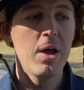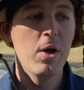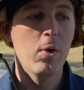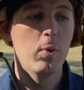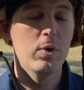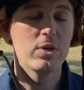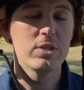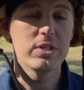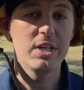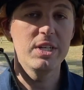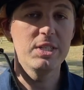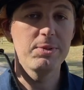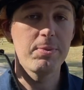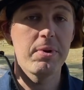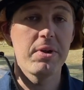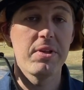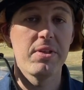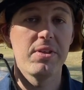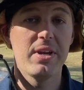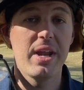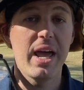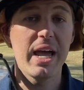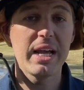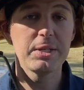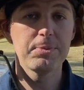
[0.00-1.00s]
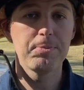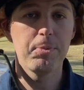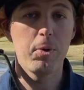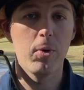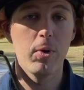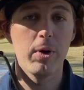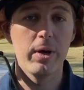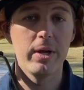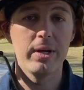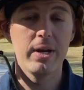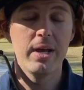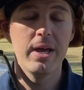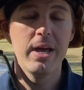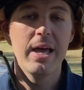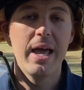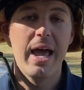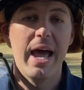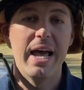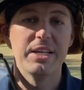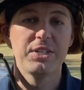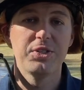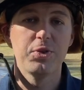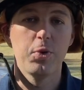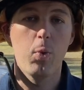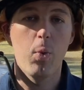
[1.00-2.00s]
Which leads me to the next point
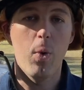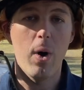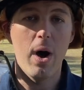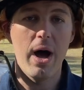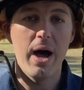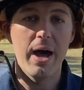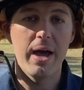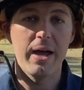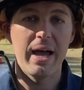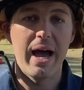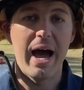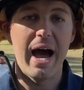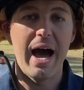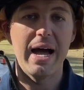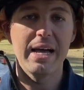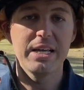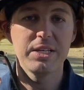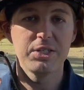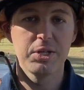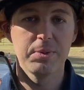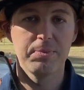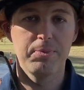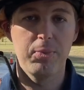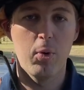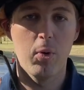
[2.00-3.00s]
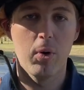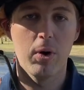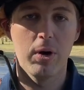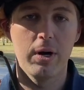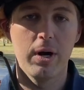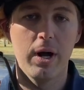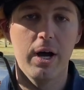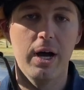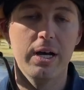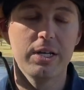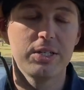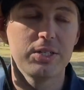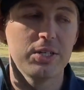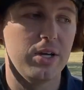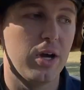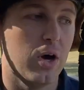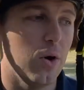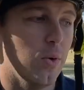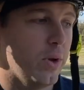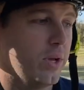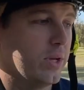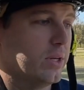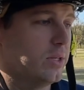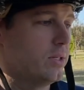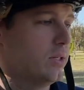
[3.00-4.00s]
as to why I support us
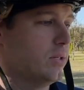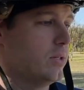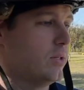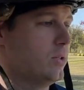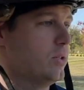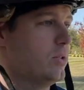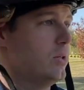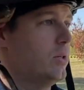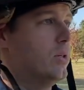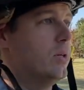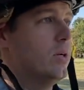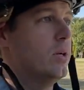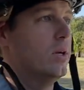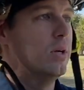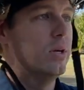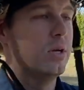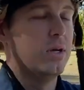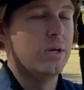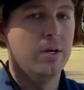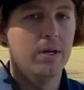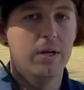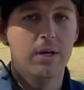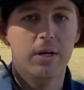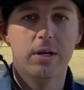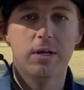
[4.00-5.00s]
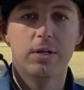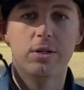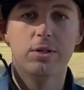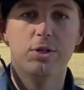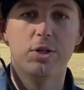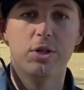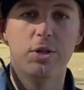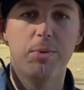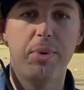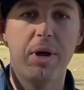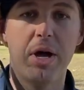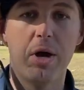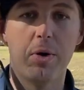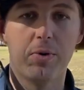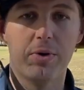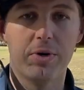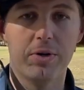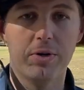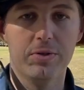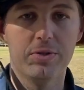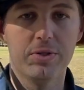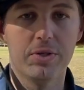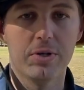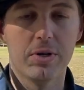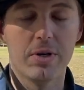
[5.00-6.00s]
going to the bell
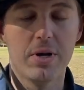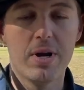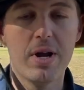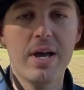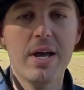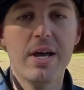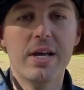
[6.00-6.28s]
reducer.